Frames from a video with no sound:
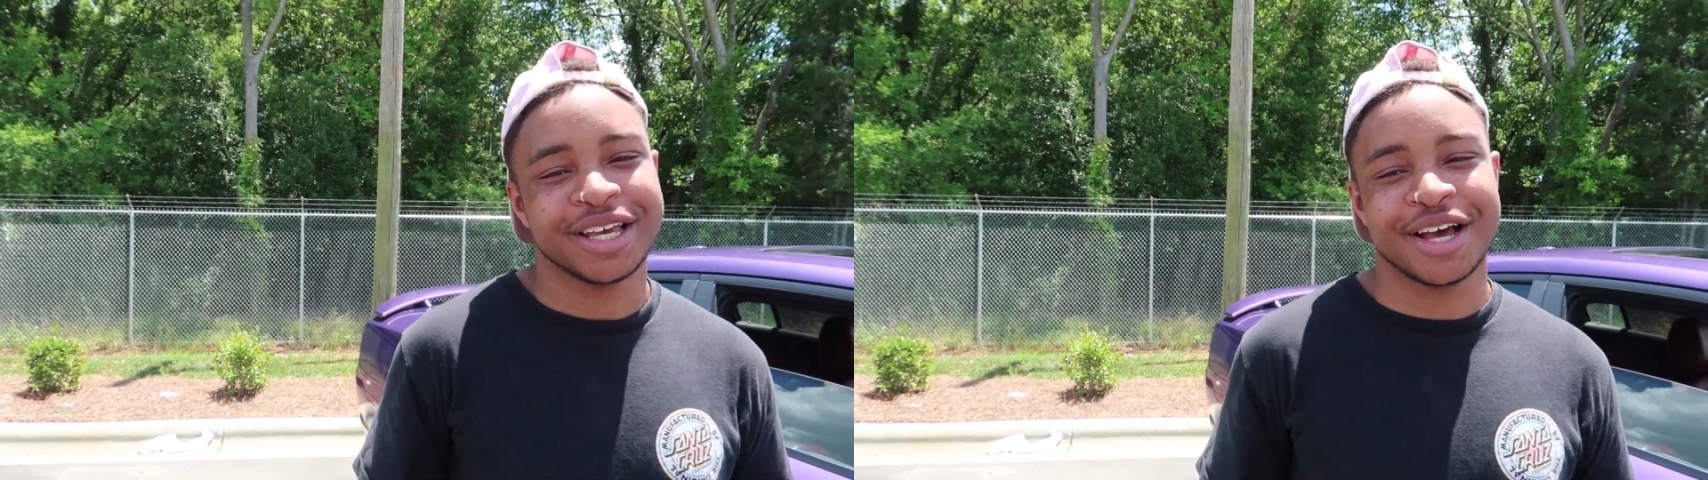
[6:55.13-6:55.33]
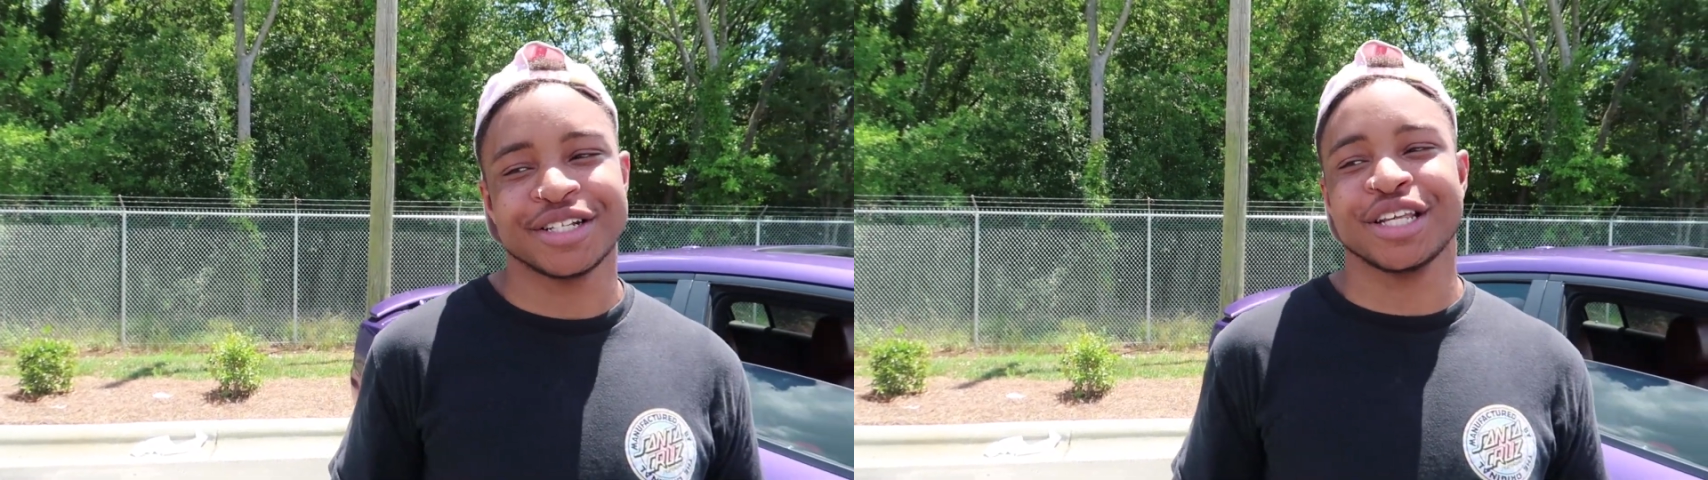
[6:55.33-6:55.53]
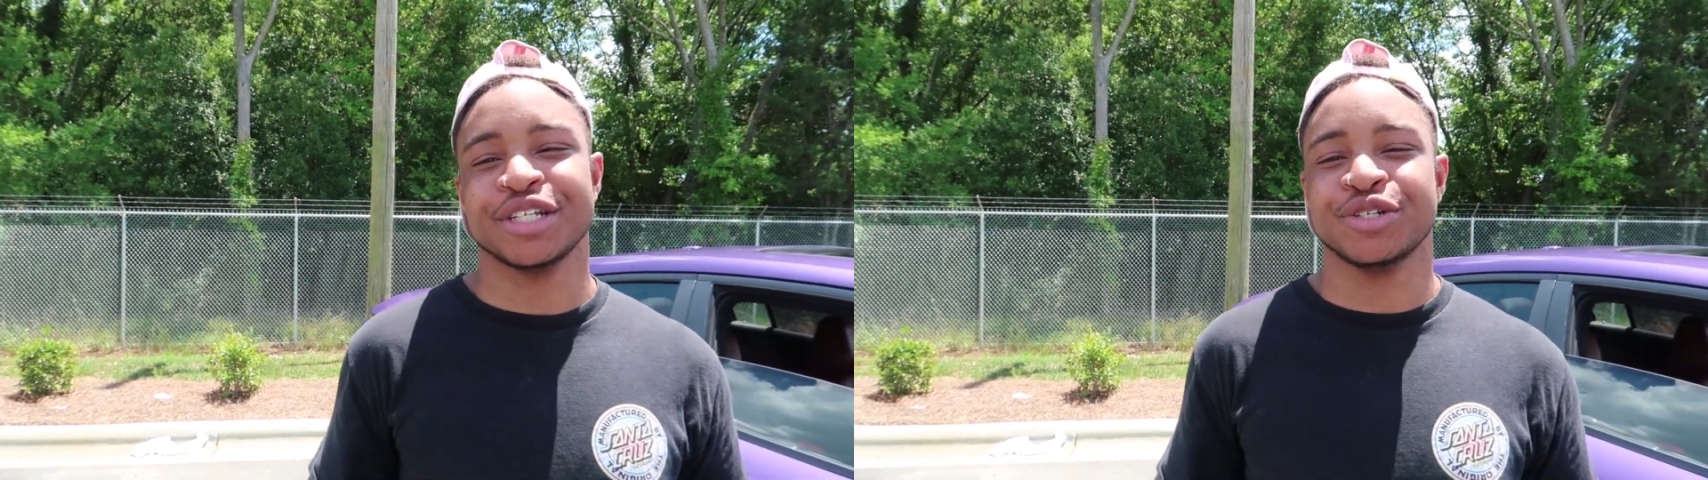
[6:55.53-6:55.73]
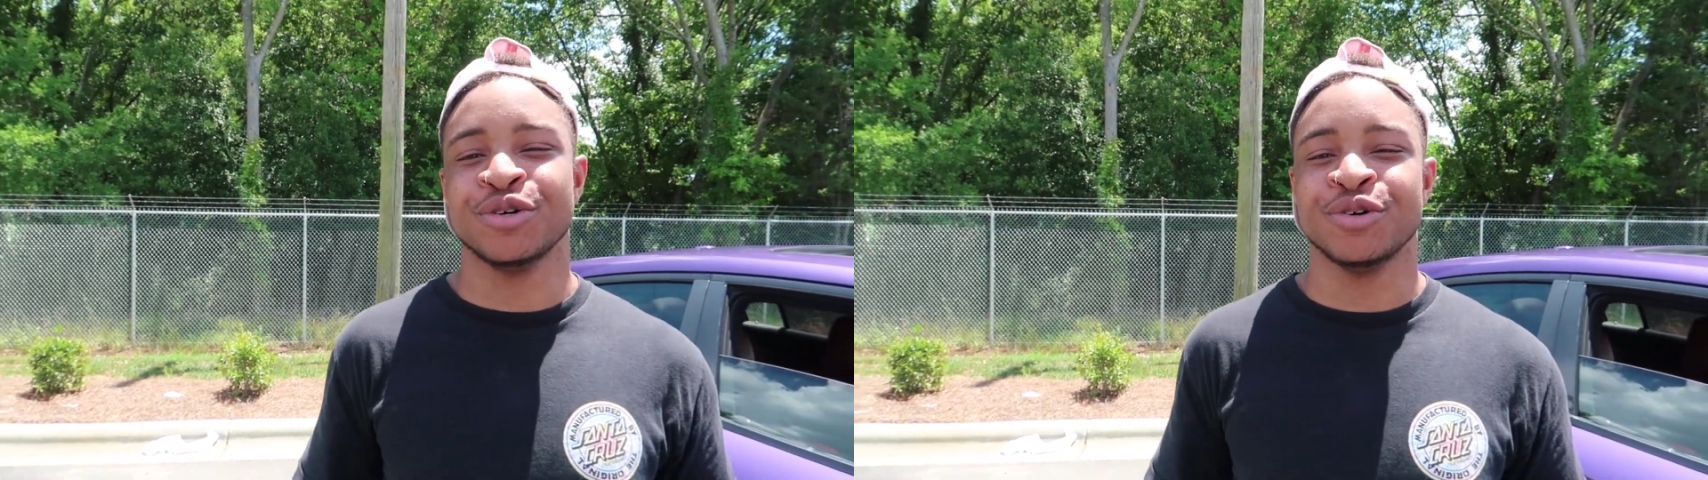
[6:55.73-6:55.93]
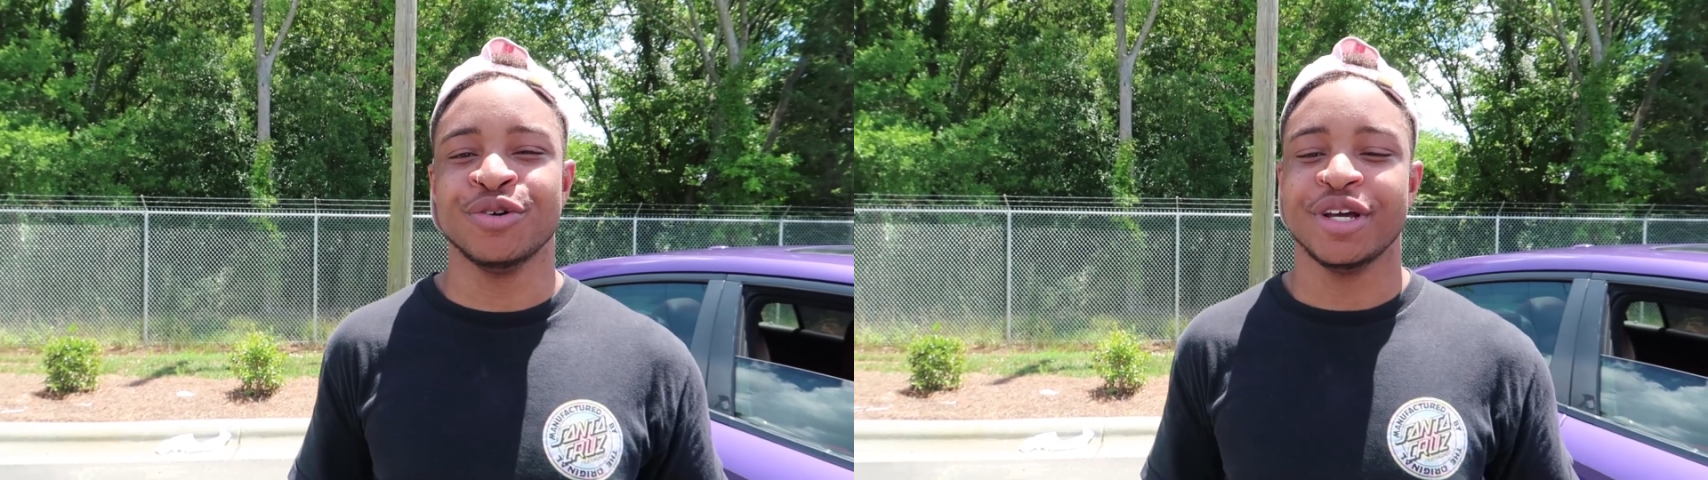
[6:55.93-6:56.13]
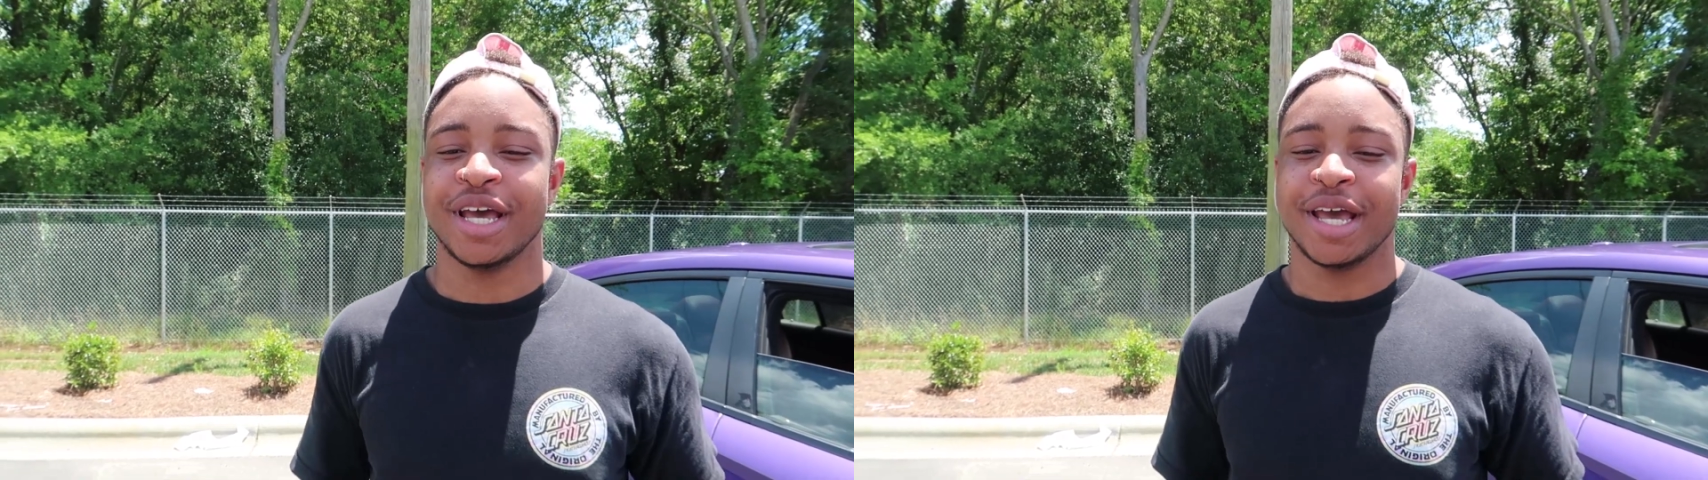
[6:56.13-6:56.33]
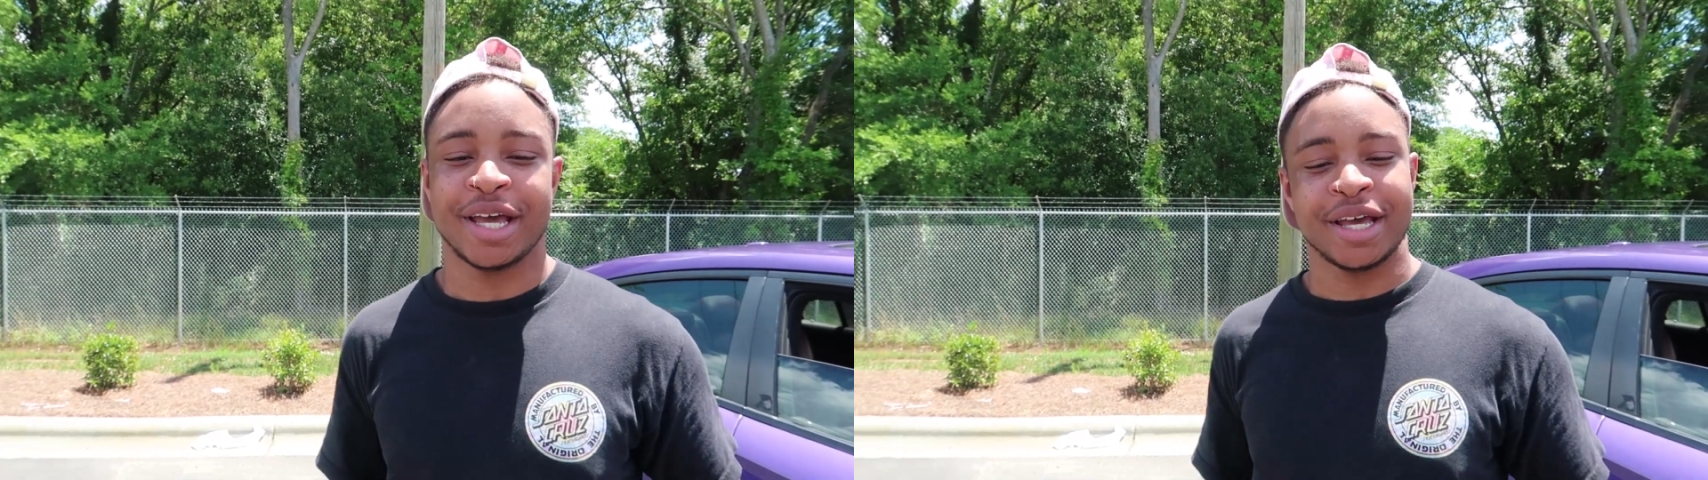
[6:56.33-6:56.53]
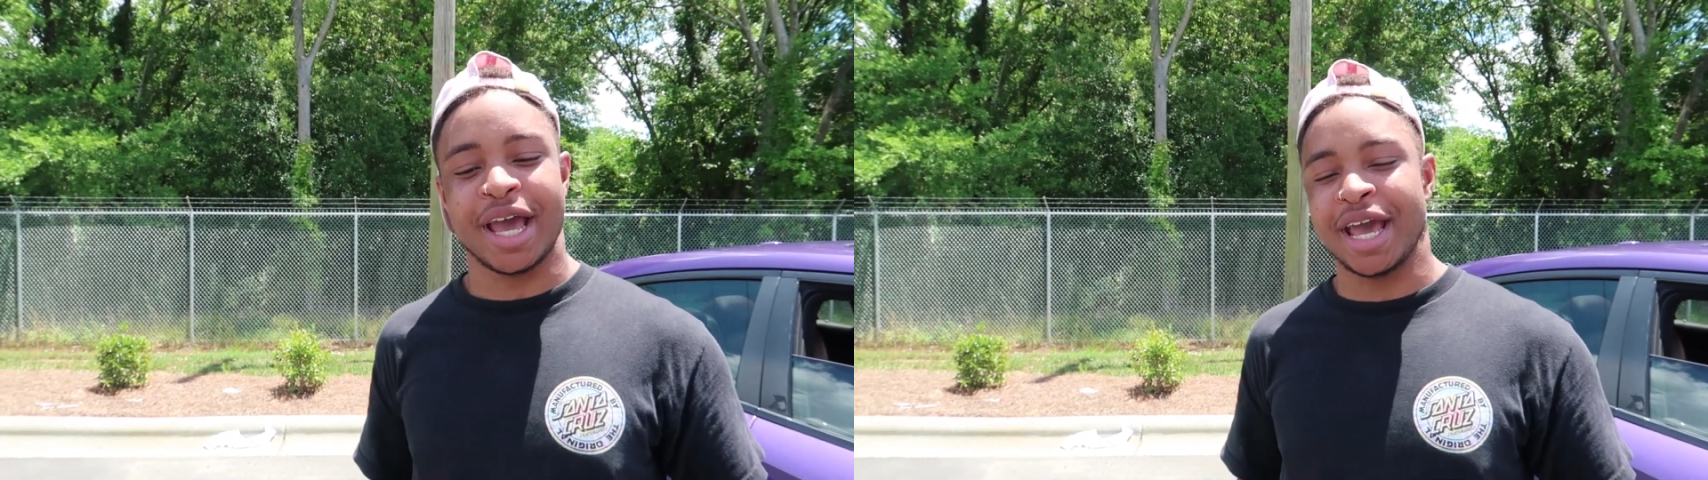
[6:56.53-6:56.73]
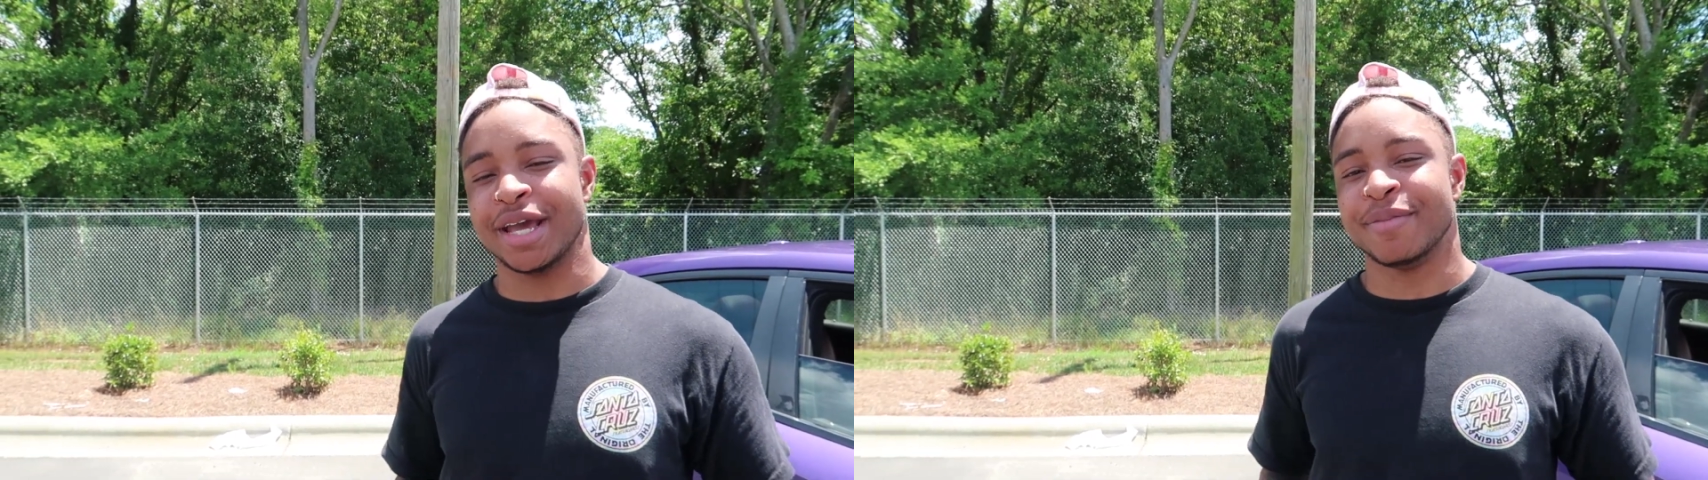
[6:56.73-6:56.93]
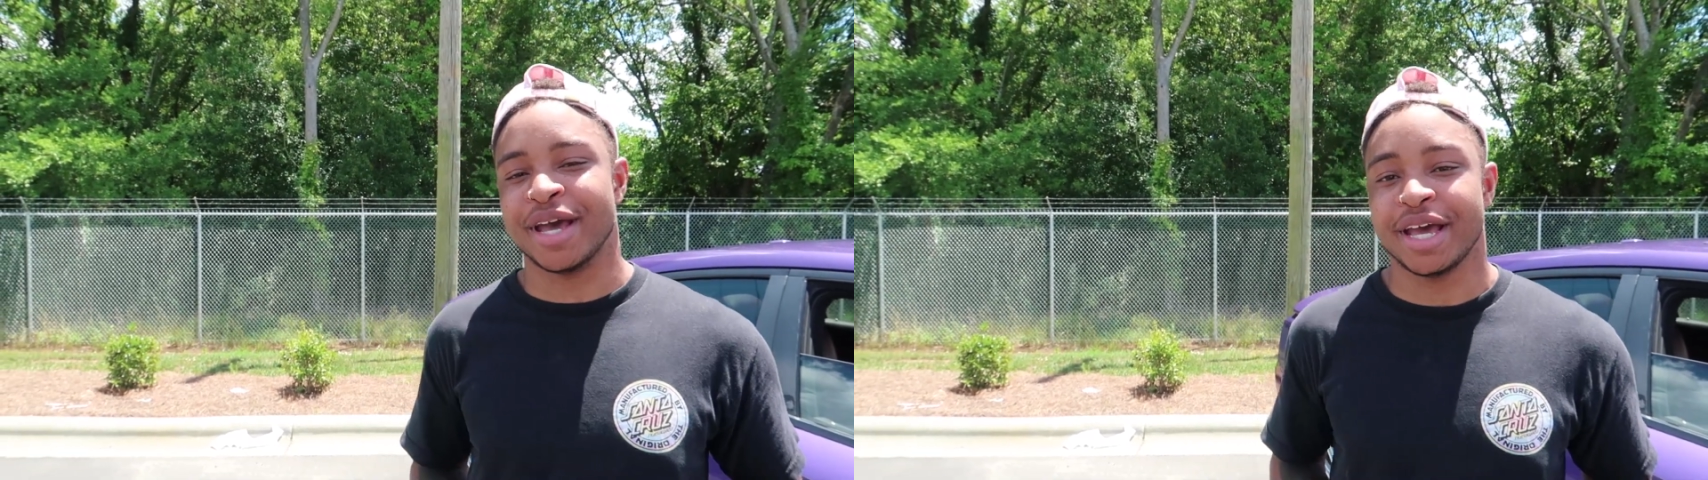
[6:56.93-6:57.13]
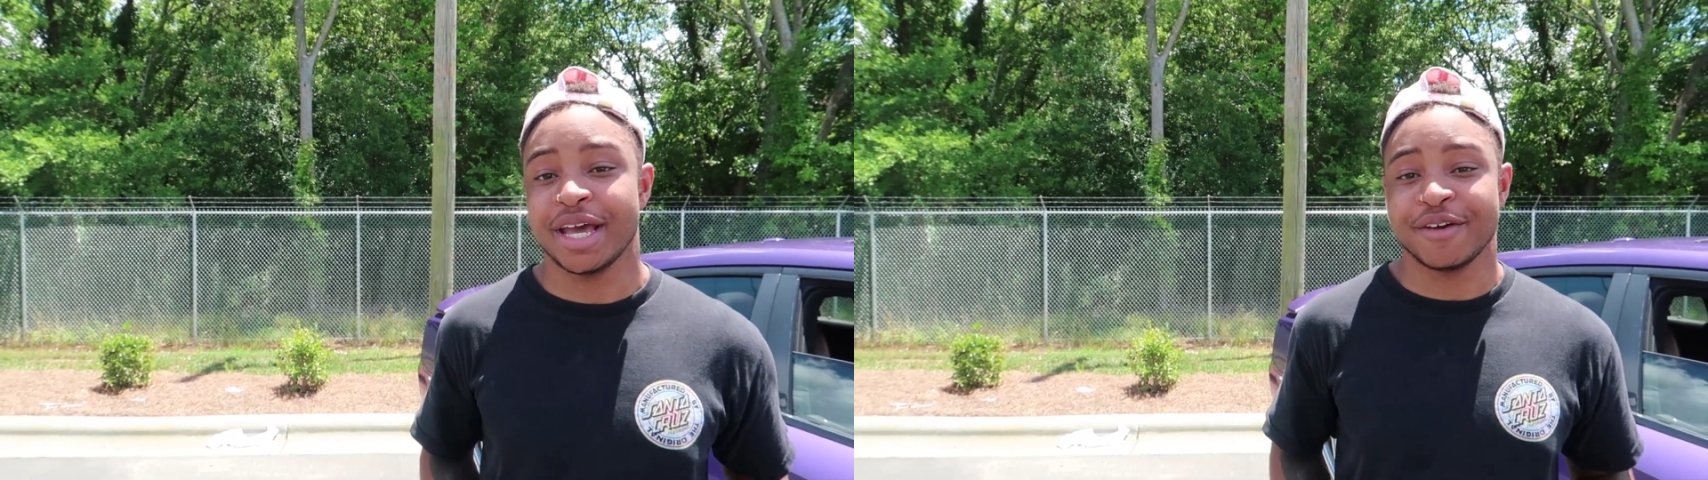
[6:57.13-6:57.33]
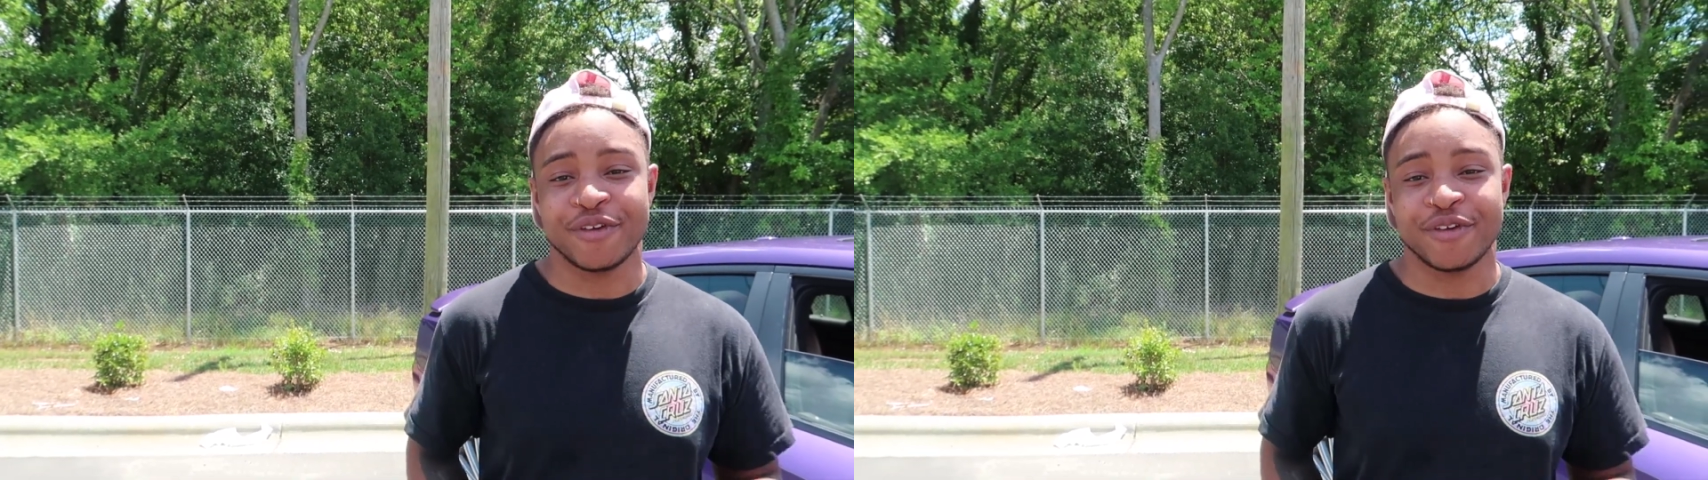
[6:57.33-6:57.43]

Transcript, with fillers: Y'all stay tuned. And hey man,